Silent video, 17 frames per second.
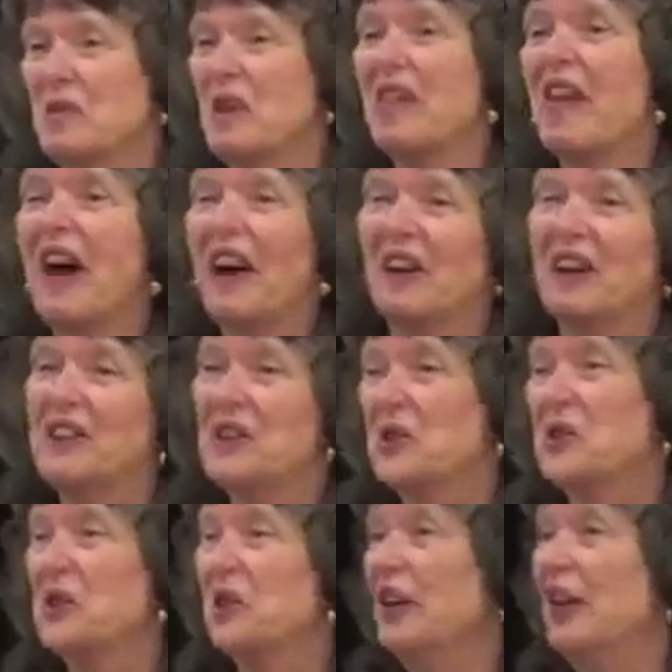with how
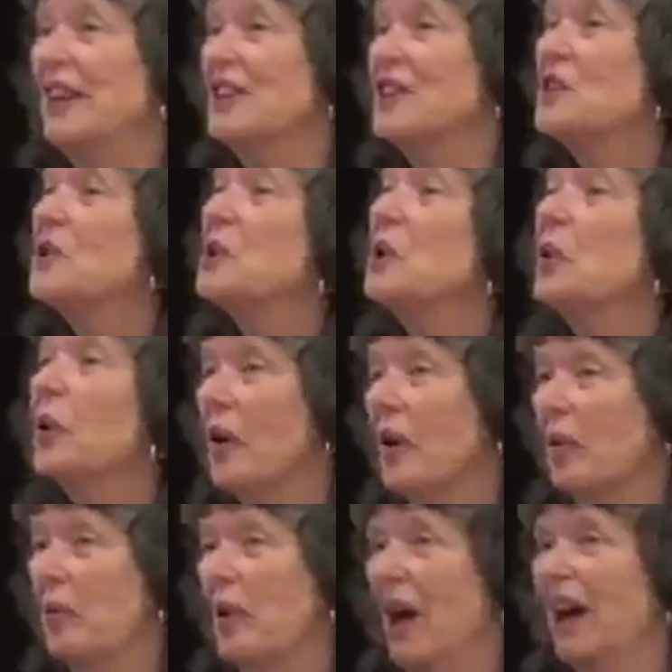historians talk
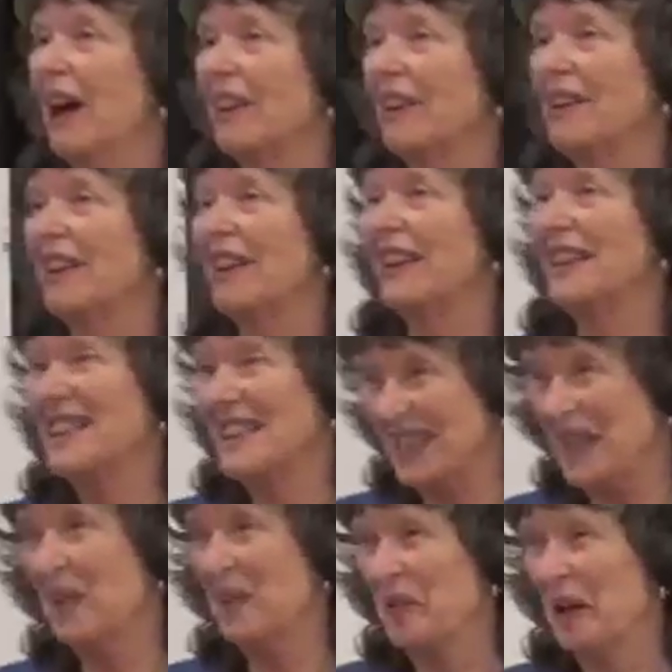about
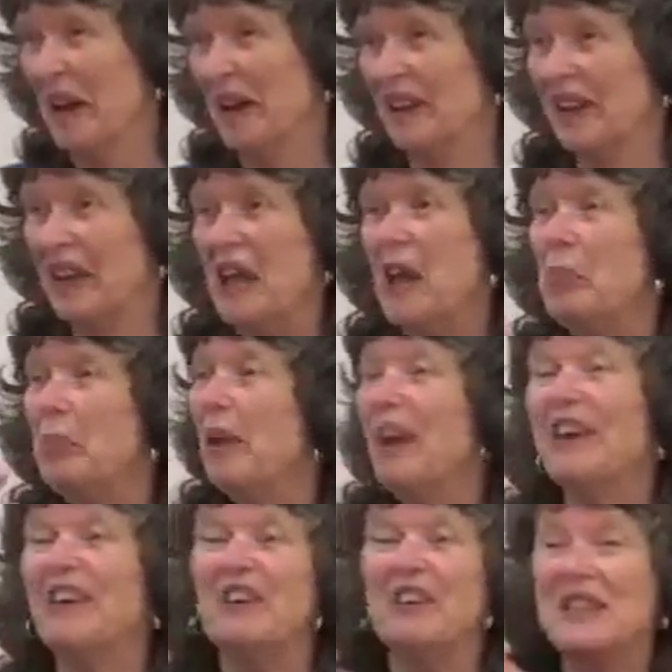cinema.
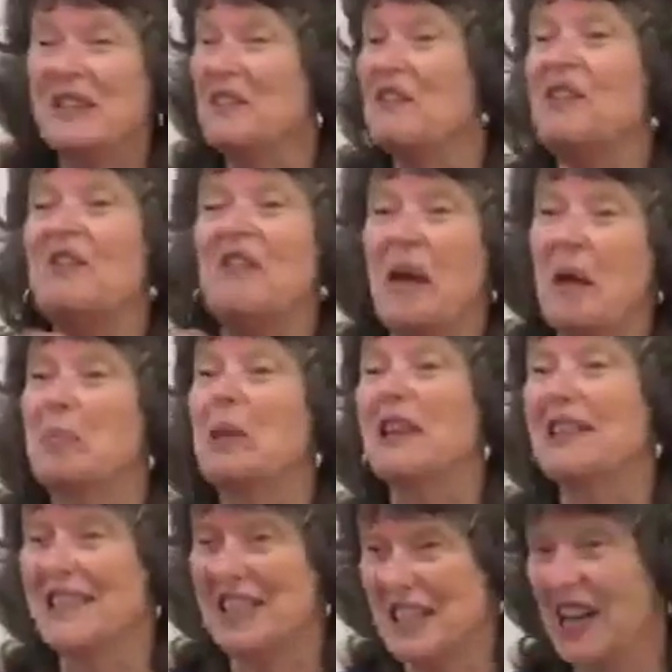Peter is a
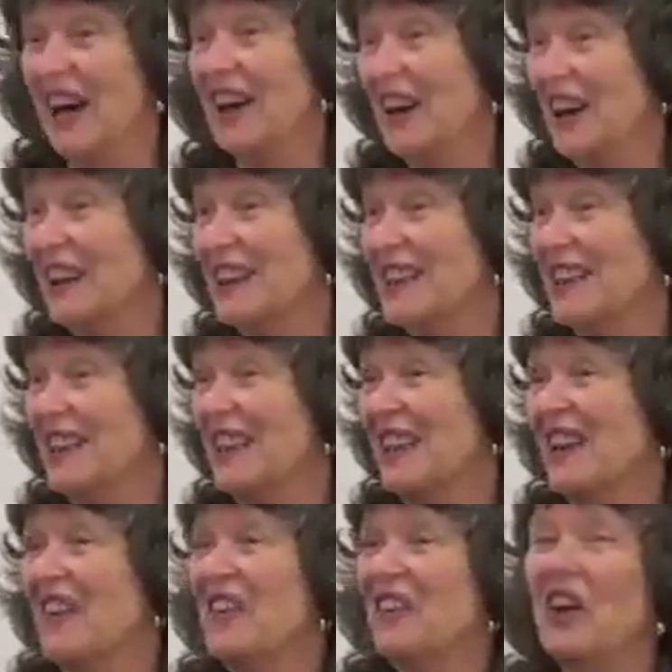fabulous target,
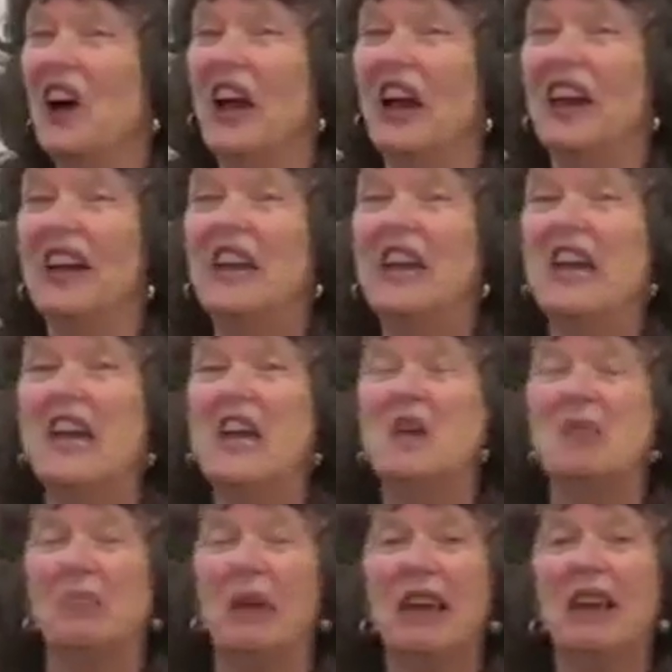right?
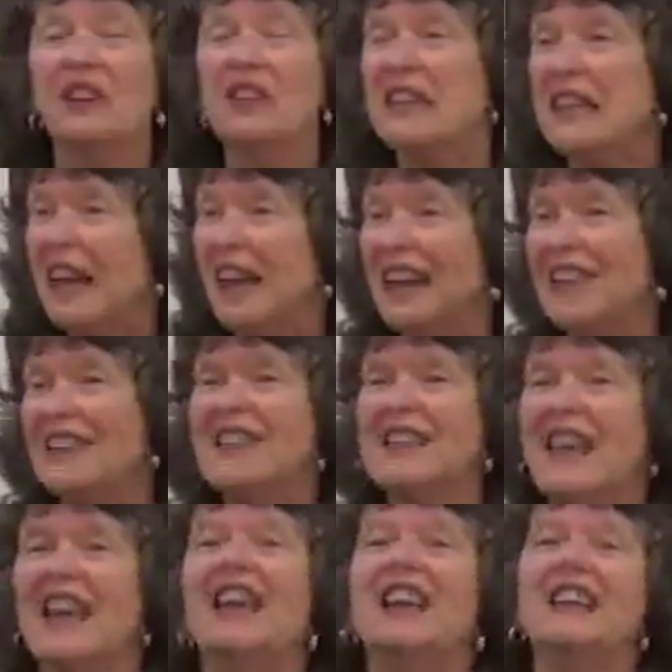Because he
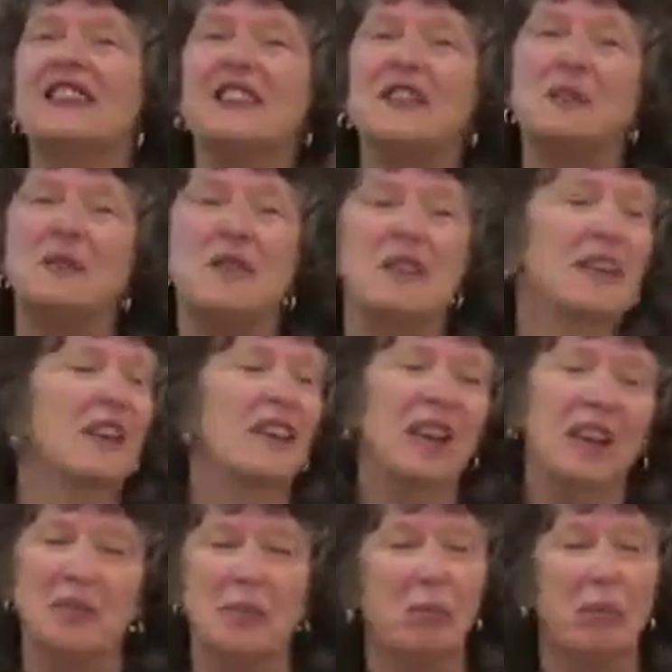says
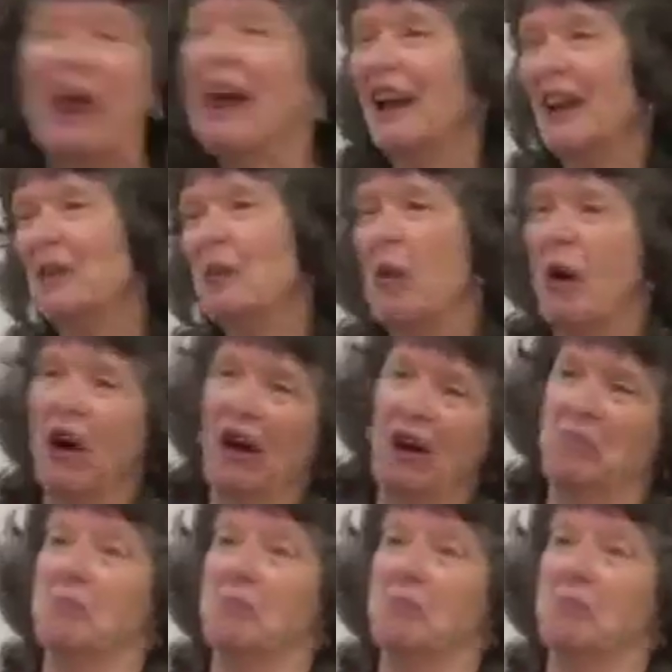in black and white,